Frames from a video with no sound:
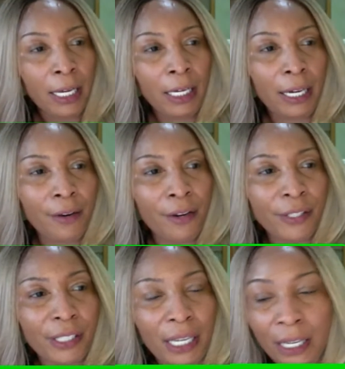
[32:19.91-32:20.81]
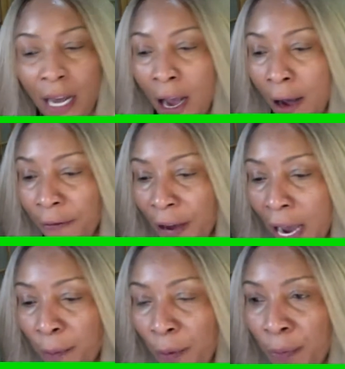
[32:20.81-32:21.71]
clear your skin off
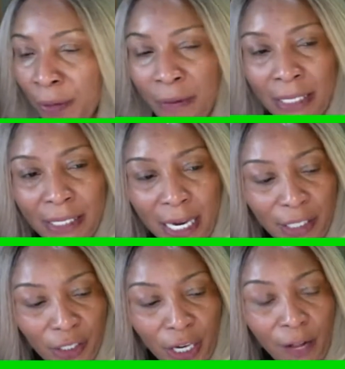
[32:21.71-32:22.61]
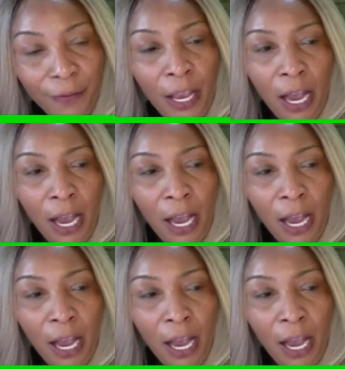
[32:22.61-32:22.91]
hyperpigmentation,